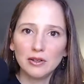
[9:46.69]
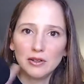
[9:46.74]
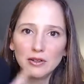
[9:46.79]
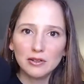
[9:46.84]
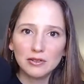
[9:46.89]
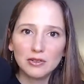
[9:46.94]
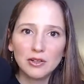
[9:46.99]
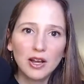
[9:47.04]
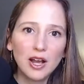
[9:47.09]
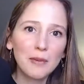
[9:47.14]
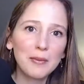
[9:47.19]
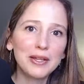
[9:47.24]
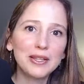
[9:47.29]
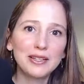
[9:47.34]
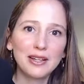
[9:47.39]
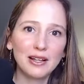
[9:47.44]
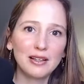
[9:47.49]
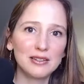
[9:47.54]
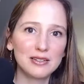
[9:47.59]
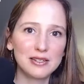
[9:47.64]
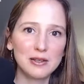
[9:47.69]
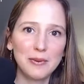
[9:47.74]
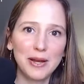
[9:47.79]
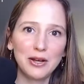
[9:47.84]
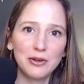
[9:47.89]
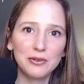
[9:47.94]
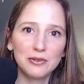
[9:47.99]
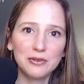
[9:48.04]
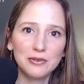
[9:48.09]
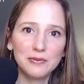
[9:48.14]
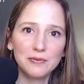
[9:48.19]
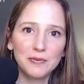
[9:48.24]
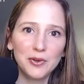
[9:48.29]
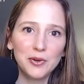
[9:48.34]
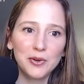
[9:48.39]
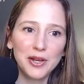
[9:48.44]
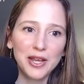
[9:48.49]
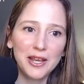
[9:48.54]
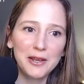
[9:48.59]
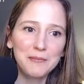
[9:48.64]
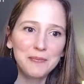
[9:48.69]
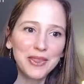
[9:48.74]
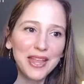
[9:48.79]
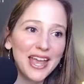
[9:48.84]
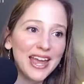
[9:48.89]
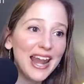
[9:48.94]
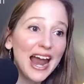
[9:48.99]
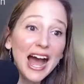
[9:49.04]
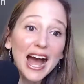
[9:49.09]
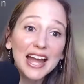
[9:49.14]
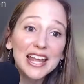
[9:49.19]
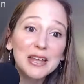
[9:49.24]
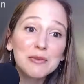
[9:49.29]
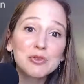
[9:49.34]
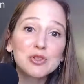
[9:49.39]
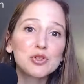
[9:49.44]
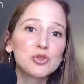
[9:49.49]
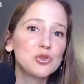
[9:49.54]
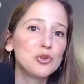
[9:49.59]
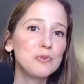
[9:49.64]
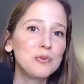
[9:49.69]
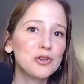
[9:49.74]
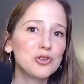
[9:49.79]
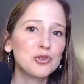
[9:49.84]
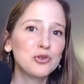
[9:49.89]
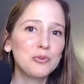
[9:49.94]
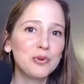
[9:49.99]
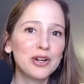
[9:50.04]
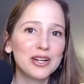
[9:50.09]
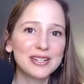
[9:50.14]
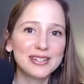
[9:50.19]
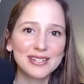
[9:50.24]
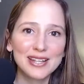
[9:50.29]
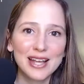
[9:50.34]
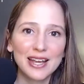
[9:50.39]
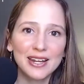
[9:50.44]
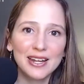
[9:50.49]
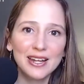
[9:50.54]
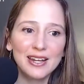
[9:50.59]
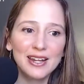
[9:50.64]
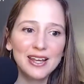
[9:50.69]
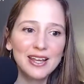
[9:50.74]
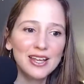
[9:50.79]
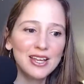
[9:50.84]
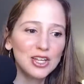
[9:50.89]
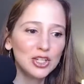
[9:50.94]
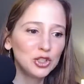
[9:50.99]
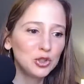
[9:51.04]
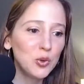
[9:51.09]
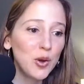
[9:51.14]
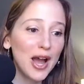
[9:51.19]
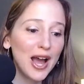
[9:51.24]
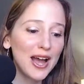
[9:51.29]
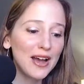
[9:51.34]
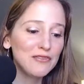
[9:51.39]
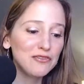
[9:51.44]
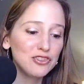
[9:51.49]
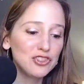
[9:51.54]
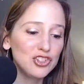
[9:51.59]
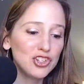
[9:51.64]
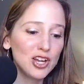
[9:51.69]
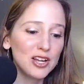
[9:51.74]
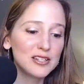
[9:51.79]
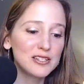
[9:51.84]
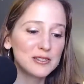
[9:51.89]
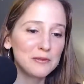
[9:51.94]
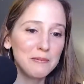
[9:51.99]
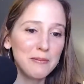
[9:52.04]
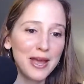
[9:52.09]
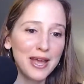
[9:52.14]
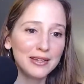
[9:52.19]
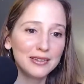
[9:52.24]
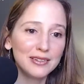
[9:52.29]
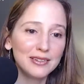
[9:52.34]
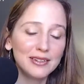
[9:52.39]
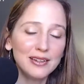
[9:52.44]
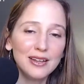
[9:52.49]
to come and tell us about. Okay. And I am super, super excited to have just met